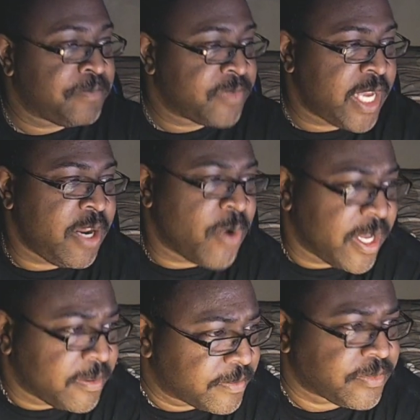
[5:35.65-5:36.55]
Anyway,
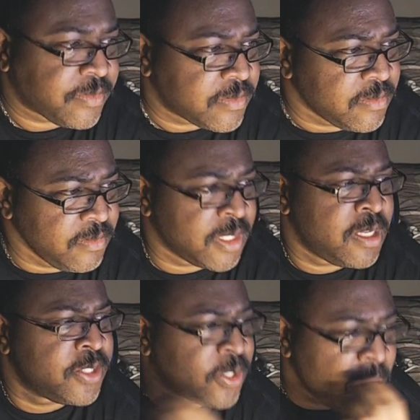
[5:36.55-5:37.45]

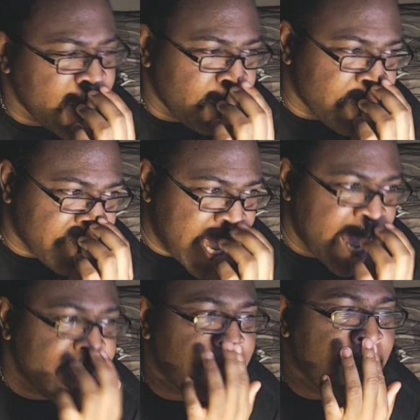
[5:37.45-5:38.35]
starting with
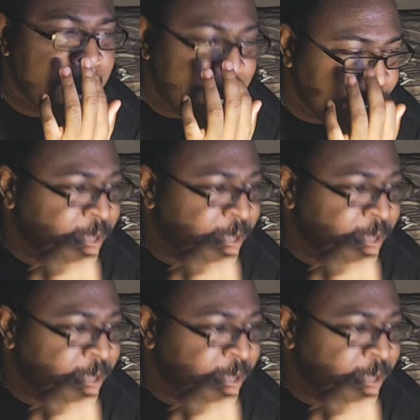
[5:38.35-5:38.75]
Adam Rank,